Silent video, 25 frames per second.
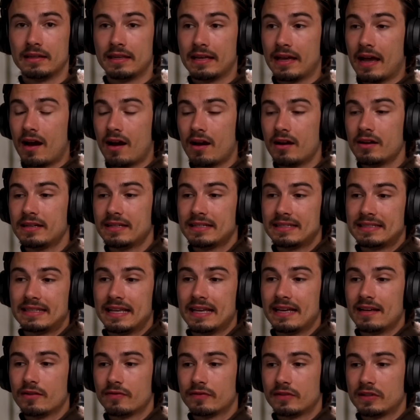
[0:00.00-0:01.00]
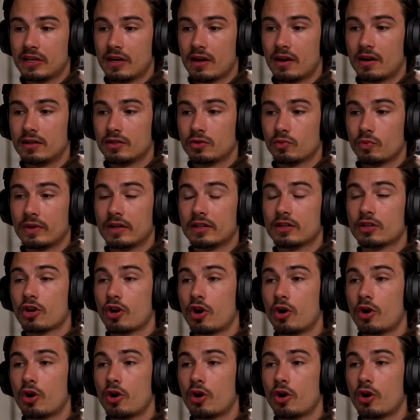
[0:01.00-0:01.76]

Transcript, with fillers: they are the state of the art when it